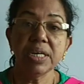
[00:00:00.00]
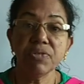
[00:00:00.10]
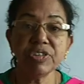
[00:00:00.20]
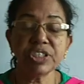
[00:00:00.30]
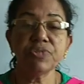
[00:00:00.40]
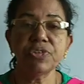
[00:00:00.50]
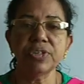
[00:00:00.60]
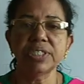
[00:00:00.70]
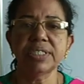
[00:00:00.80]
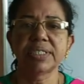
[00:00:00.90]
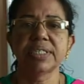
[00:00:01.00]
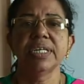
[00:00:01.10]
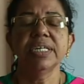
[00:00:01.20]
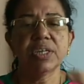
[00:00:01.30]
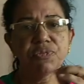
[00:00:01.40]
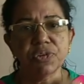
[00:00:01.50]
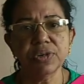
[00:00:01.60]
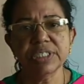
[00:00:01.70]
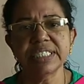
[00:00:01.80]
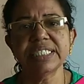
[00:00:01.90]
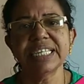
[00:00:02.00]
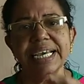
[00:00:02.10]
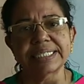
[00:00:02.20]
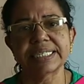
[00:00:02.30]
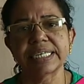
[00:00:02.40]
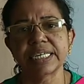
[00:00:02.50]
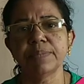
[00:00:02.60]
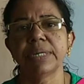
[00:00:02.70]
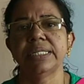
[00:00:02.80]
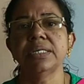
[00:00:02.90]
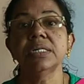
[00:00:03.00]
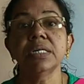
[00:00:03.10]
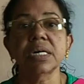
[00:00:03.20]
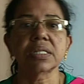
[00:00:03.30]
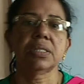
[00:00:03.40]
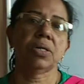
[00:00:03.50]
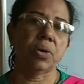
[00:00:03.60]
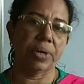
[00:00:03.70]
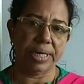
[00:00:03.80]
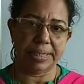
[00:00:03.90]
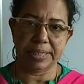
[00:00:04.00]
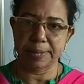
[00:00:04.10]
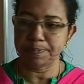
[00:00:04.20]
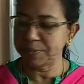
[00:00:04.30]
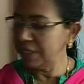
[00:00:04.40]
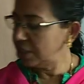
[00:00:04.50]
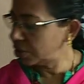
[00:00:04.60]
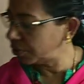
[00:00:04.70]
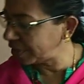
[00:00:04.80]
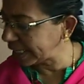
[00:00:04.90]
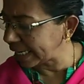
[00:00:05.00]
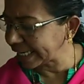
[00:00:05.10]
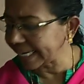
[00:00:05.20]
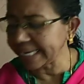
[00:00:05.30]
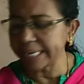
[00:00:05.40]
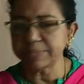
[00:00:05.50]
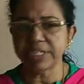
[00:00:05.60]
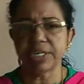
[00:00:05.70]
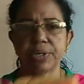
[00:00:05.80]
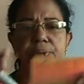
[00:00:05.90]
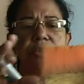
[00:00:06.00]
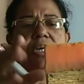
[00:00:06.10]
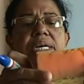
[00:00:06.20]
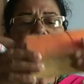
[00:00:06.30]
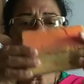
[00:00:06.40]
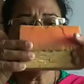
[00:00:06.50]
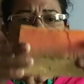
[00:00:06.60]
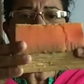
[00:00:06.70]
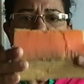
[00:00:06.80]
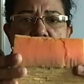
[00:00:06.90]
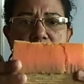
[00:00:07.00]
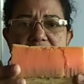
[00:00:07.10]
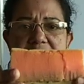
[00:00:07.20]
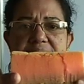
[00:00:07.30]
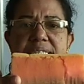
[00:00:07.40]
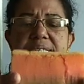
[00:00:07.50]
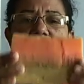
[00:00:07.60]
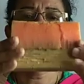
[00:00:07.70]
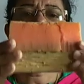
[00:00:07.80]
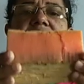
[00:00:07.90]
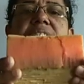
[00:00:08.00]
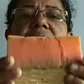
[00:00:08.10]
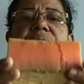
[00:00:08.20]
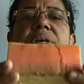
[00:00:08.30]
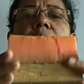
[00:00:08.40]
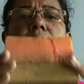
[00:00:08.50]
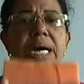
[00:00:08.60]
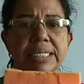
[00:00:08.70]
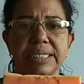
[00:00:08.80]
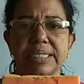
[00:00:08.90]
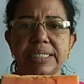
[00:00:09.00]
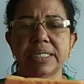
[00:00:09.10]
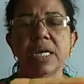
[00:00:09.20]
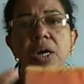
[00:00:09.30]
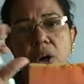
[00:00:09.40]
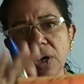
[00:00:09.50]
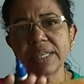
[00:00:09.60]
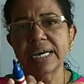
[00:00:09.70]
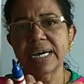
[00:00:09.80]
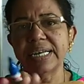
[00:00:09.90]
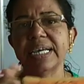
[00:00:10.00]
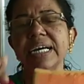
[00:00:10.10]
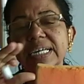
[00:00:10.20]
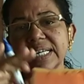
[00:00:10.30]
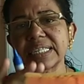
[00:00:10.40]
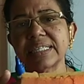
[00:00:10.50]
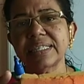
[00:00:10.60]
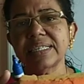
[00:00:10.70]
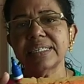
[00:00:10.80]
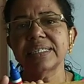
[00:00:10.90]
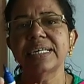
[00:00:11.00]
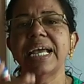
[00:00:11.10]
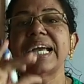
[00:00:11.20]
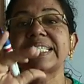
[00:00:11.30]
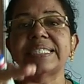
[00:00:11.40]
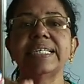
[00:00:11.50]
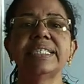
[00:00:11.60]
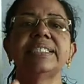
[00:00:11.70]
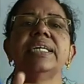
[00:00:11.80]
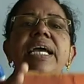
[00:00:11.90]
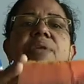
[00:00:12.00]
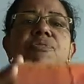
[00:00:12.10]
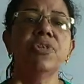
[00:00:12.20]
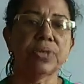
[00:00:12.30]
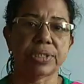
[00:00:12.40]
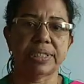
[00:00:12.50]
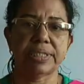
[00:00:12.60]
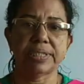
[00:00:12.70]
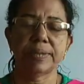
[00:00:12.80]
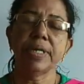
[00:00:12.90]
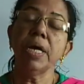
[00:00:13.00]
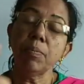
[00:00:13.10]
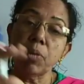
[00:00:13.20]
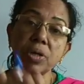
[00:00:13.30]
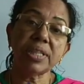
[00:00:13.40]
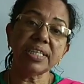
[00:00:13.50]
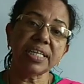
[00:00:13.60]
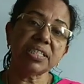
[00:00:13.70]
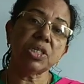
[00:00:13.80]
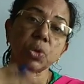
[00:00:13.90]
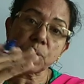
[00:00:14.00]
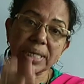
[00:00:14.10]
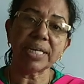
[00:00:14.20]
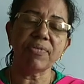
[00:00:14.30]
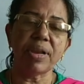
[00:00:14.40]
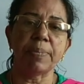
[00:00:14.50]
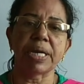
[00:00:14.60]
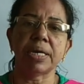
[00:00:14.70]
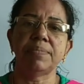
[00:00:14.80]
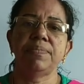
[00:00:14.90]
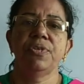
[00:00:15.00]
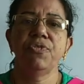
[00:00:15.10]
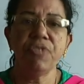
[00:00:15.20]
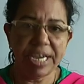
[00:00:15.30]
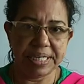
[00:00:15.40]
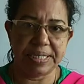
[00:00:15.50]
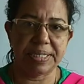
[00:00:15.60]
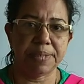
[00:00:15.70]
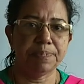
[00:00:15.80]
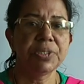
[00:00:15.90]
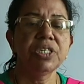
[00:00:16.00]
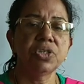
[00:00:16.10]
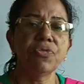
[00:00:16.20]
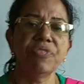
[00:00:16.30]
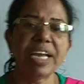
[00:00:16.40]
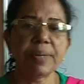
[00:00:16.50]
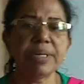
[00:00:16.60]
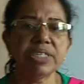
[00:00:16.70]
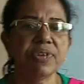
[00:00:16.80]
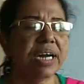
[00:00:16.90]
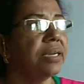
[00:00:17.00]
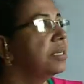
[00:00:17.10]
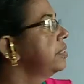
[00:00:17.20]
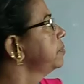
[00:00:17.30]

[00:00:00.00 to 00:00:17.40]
Which force? The force is exerting by the earth on it. So I am saying you, this object, this is having mass. On that, earth exerts a force. Both the things together will become weight. So weight means what?